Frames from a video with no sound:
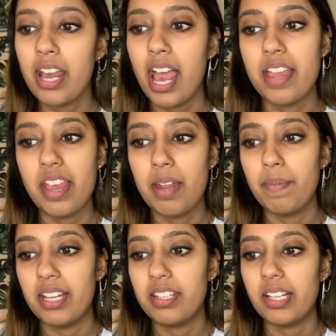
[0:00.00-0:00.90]
And then
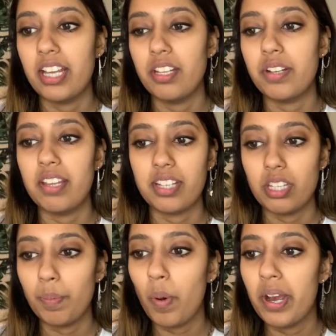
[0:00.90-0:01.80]
basically, you guys get
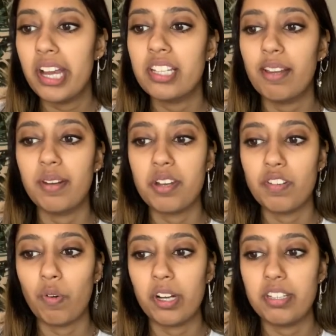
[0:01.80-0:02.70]
the point,
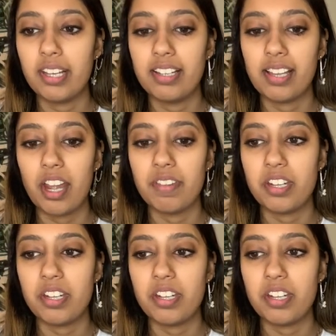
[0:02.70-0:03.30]
746 out of the